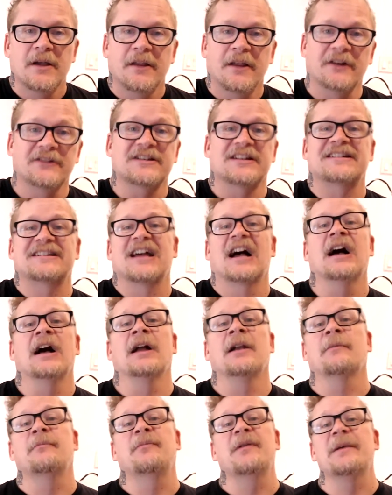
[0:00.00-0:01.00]
there's a
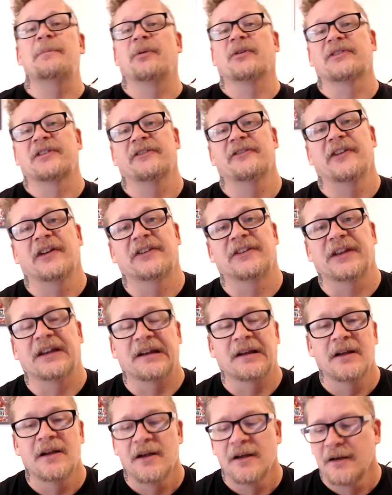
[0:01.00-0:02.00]
ton of people to visit
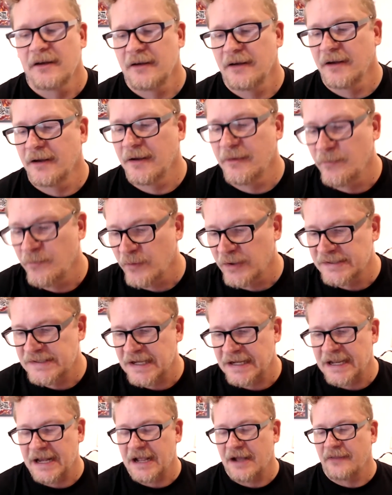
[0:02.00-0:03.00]
um, once
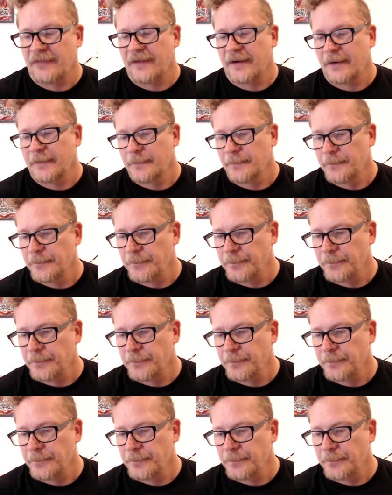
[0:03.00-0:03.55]
I get out there.